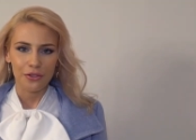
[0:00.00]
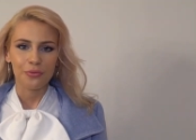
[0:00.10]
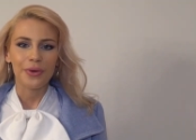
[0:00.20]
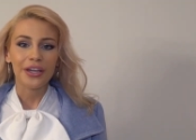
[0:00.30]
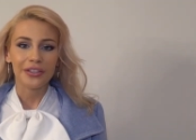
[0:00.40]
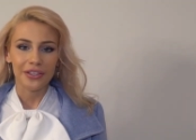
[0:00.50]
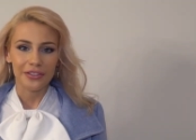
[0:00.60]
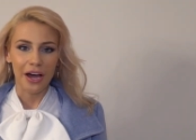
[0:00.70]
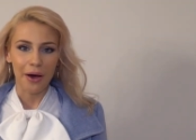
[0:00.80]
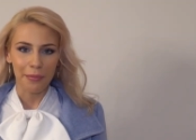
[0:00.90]
To make
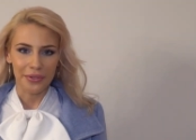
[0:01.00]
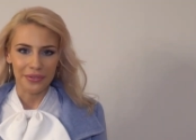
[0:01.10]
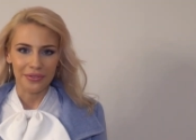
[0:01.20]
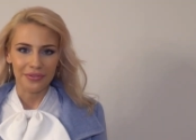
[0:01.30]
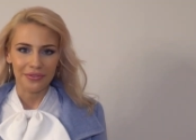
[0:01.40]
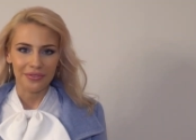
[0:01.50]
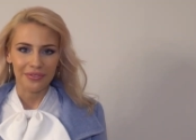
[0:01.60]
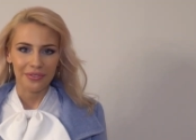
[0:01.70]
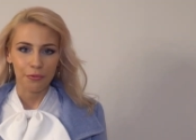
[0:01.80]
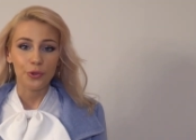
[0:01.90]
that happen,
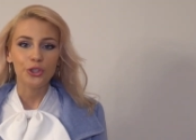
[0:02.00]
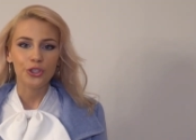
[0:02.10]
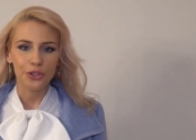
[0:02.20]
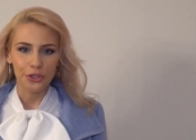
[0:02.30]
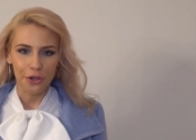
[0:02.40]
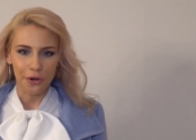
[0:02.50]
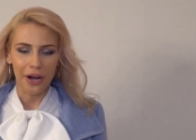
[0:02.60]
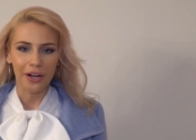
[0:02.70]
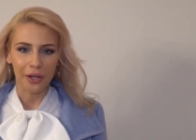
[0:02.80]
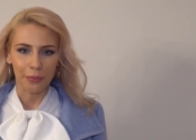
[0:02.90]
we need your
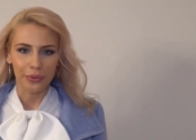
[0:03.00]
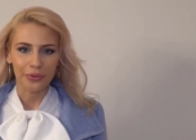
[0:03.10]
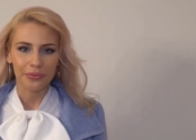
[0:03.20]
help.